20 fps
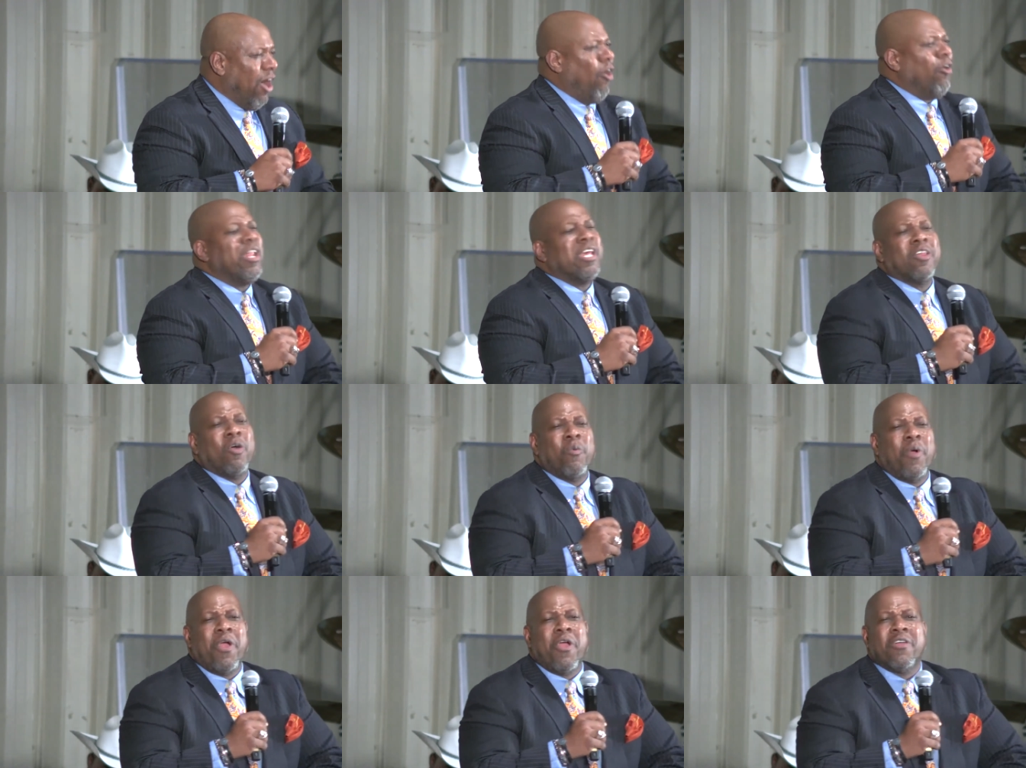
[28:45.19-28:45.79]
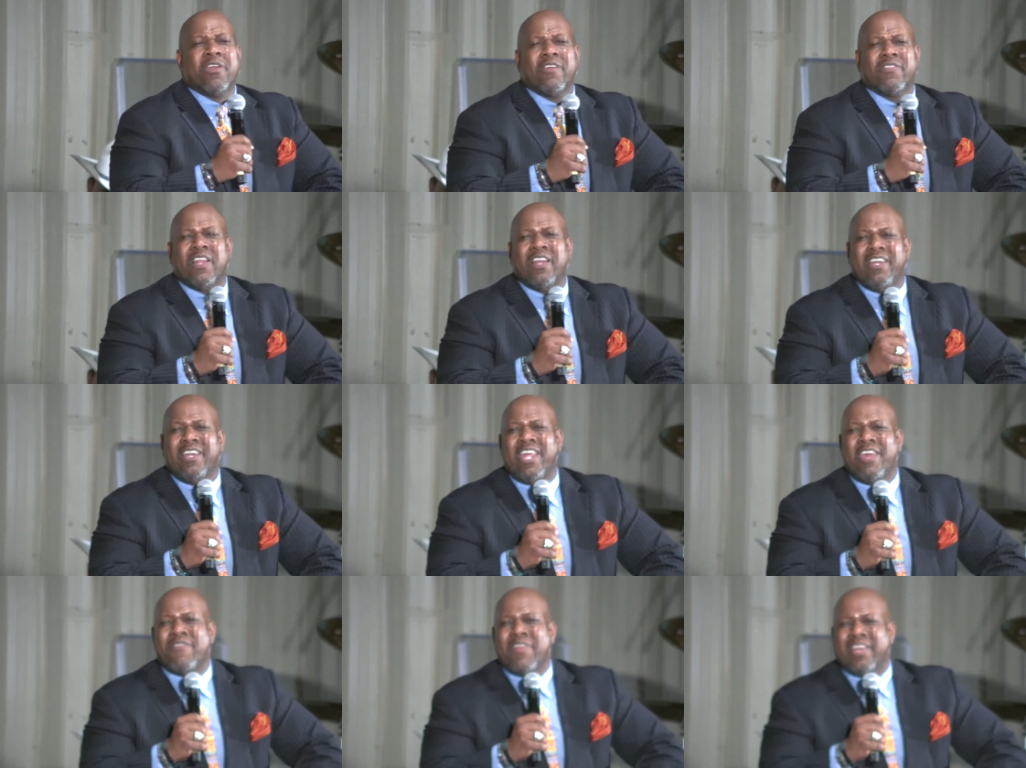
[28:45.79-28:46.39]
Only the word of
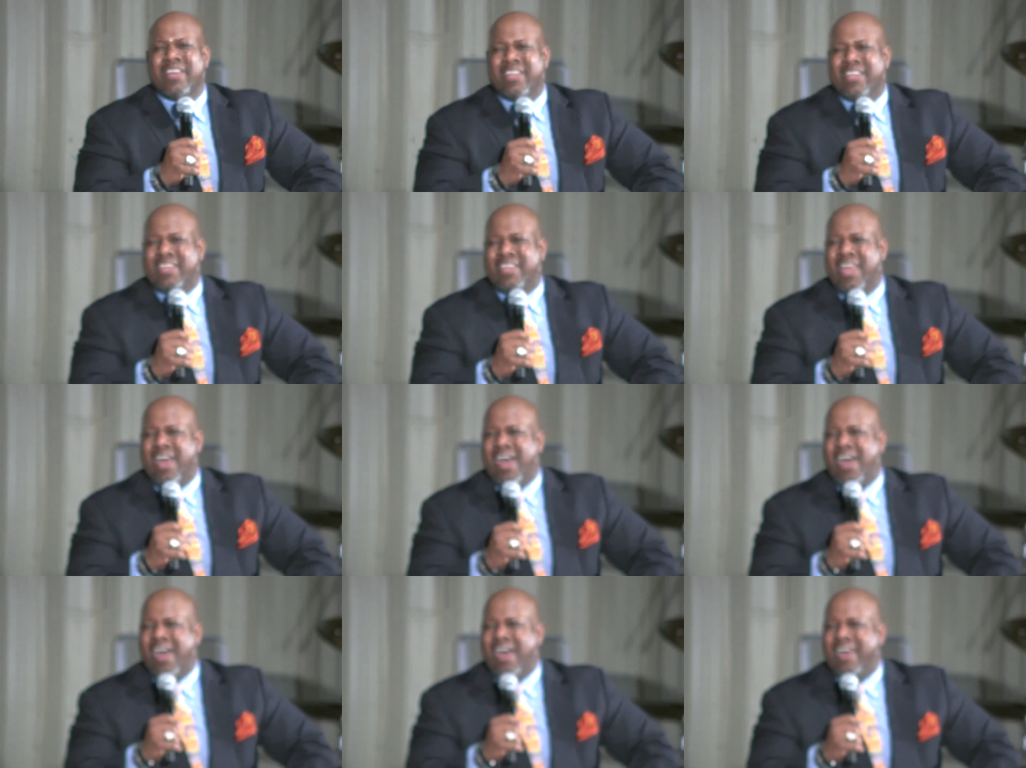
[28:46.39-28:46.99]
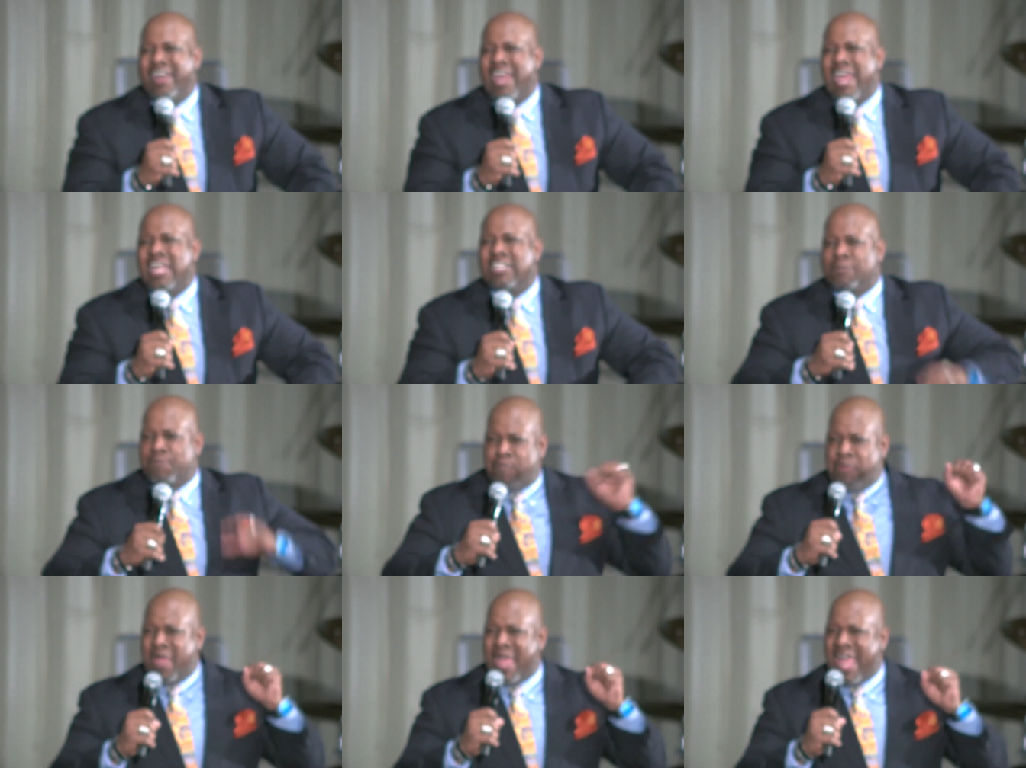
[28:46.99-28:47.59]
the living God
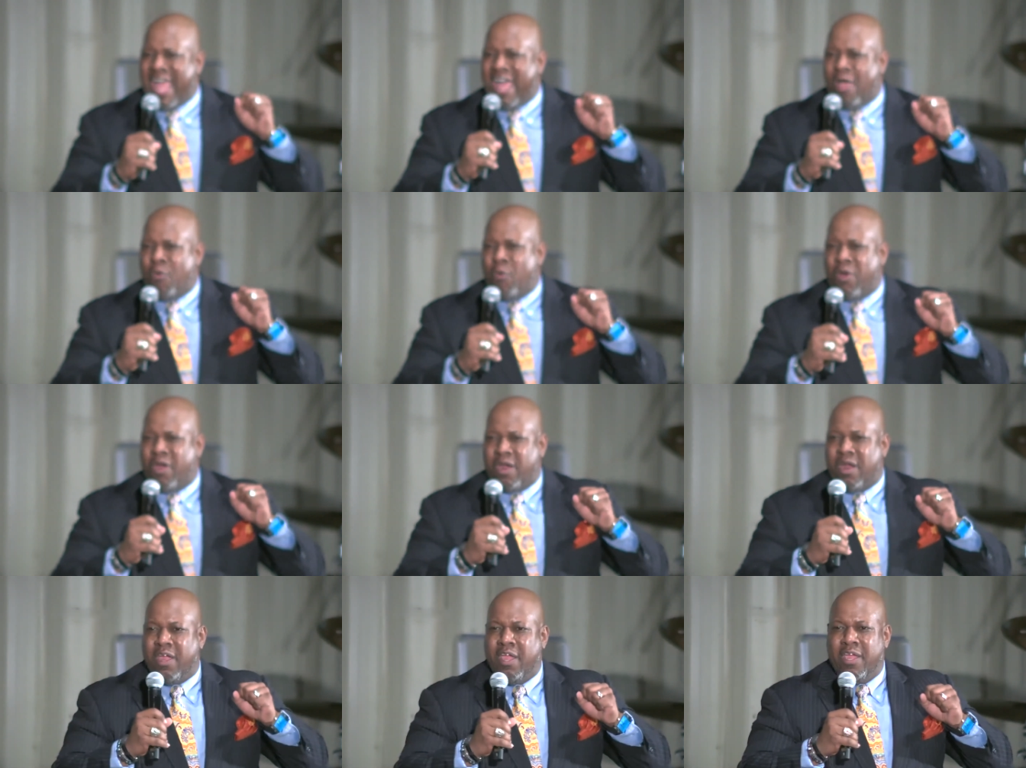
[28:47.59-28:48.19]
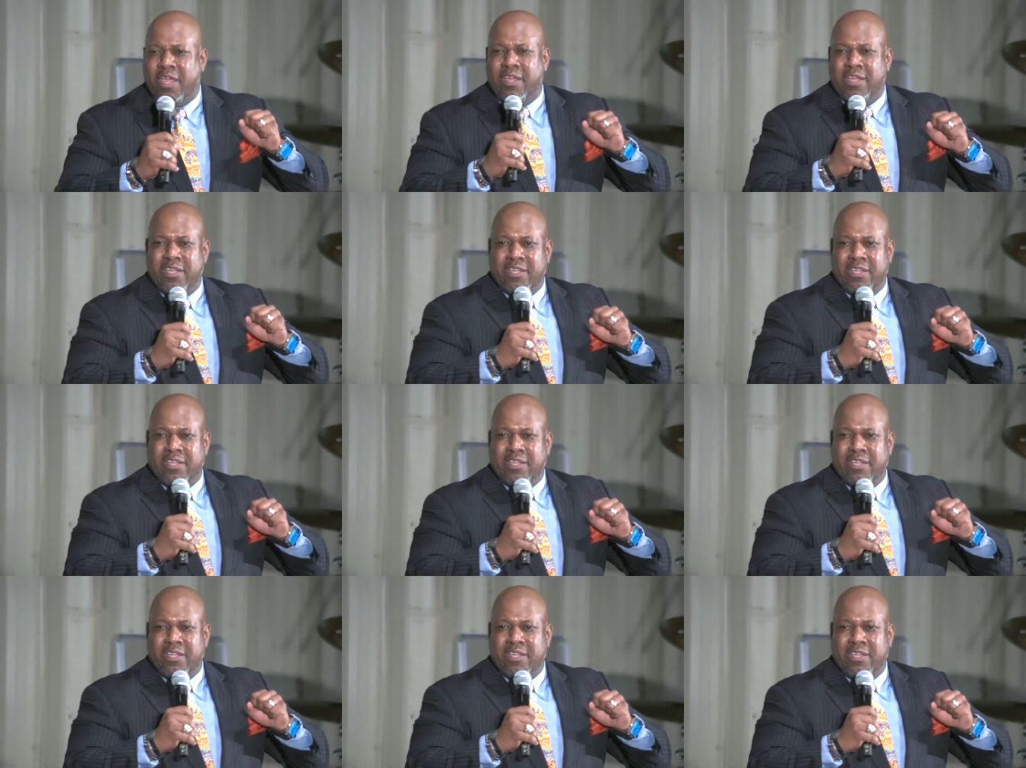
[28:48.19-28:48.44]
has power